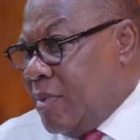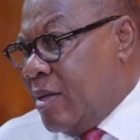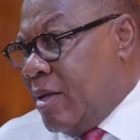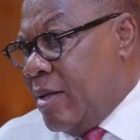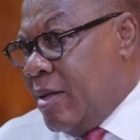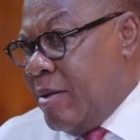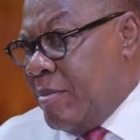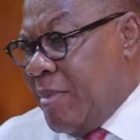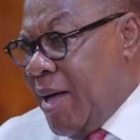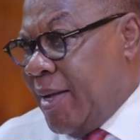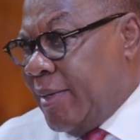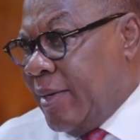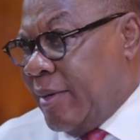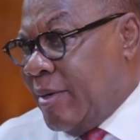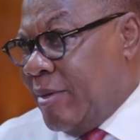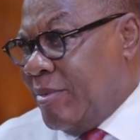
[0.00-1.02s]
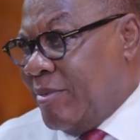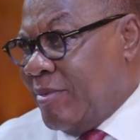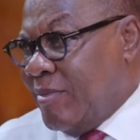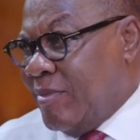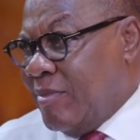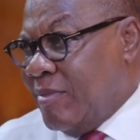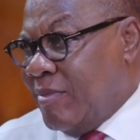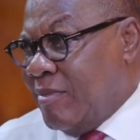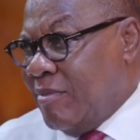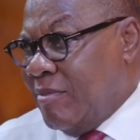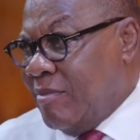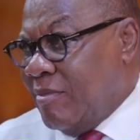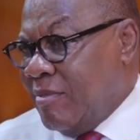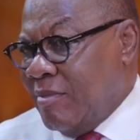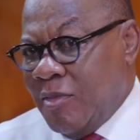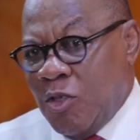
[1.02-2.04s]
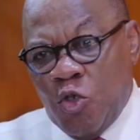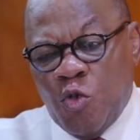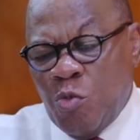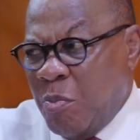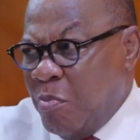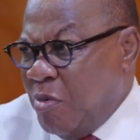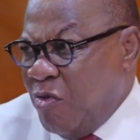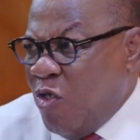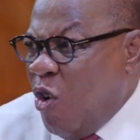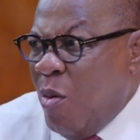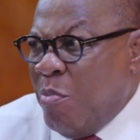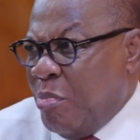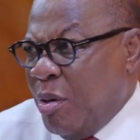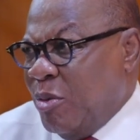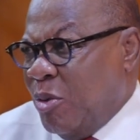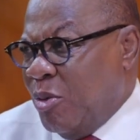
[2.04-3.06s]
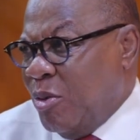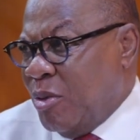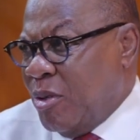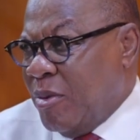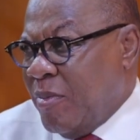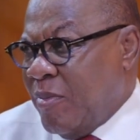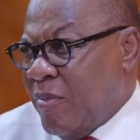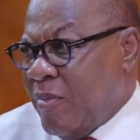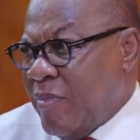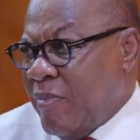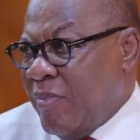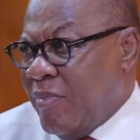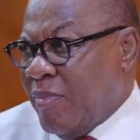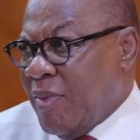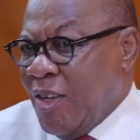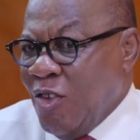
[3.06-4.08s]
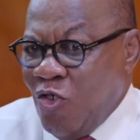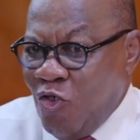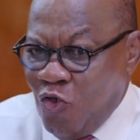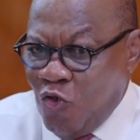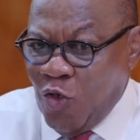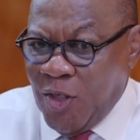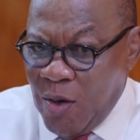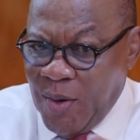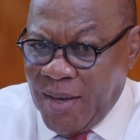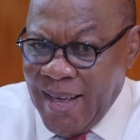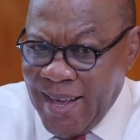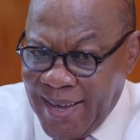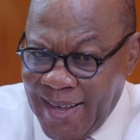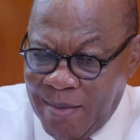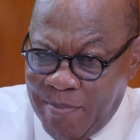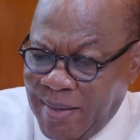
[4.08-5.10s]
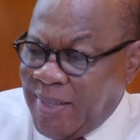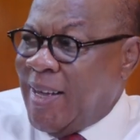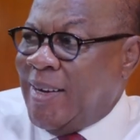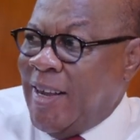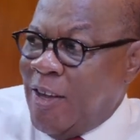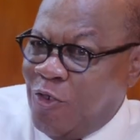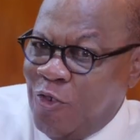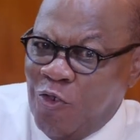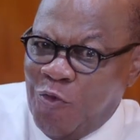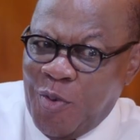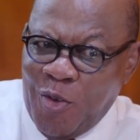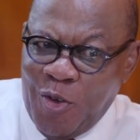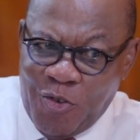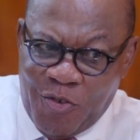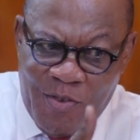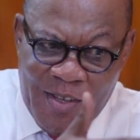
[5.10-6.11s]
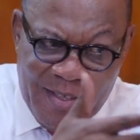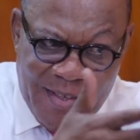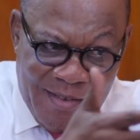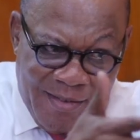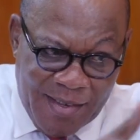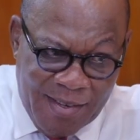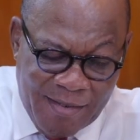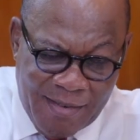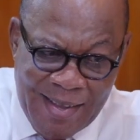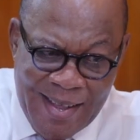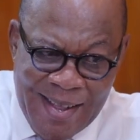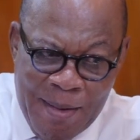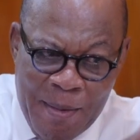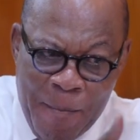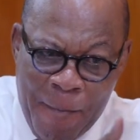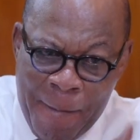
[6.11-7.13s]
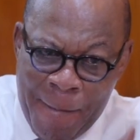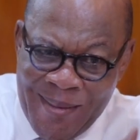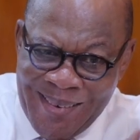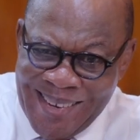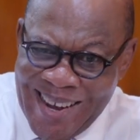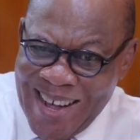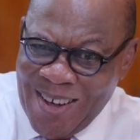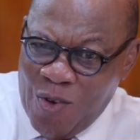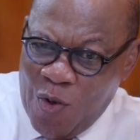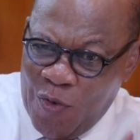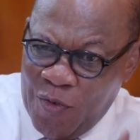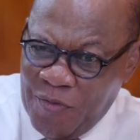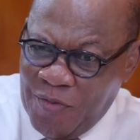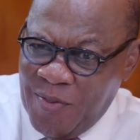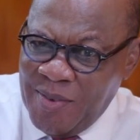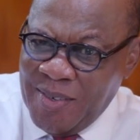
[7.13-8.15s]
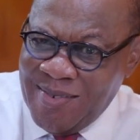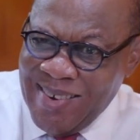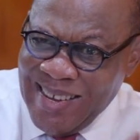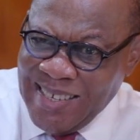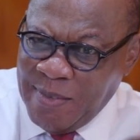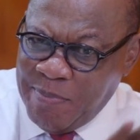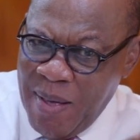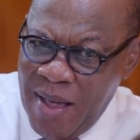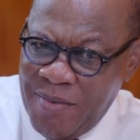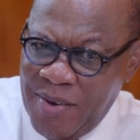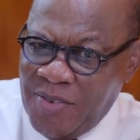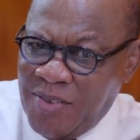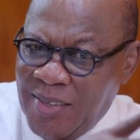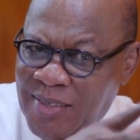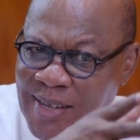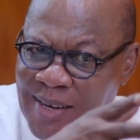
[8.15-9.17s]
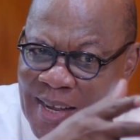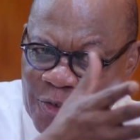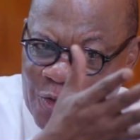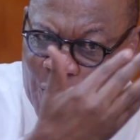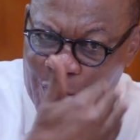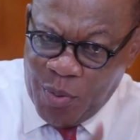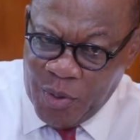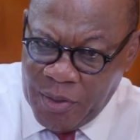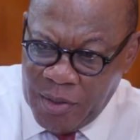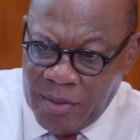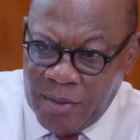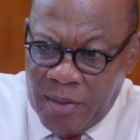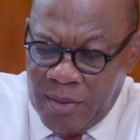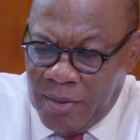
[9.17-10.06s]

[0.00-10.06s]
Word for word: Um, INEC hmm. needs to be unbundled so that we can get better elections because it is this lack of transparency in the electoral process